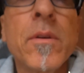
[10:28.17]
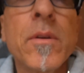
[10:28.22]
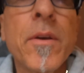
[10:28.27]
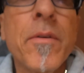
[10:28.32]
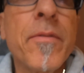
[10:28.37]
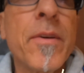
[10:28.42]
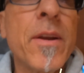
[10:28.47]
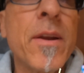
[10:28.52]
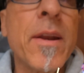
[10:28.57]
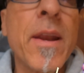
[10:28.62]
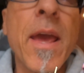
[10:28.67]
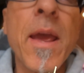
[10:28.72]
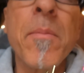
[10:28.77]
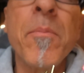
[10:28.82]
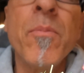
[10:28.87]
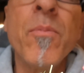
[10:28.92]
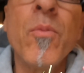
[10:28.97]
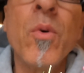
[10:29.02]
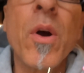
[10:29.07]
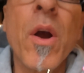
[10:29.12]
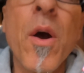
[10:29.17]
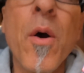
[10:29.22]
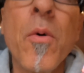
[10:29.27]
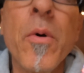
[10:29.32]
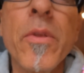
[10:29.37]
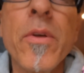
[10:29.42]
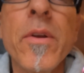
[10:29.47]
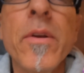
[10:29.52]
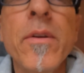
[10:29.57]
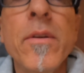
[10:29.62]
Give it a name. We'll go
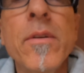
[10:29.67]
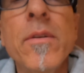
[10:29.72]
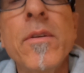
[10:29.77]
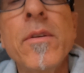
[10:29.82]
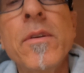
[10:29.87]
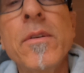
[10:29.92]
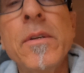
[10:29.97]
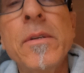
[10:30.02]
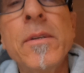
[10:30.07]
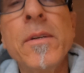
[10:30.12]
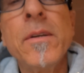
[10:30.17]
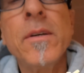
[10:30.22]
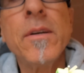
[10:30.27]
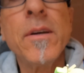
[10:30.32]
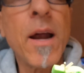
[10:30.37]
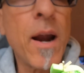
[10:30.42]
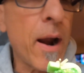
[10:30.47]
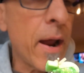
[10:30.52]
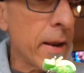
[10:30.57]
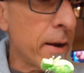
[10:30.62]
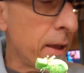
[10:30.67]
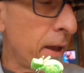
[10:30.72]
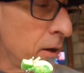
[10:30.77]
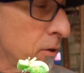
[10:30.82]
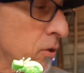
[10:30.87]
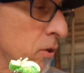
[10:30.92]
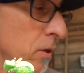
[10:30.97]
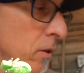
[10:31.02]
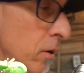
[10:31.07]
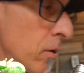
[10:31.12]
with it. All right,
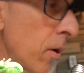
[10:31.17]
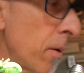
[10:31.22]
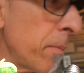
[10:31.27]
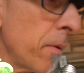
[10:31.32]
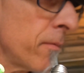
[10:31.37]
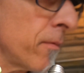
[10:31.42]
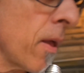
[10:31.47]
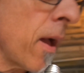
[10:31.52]
LG, the Grumpy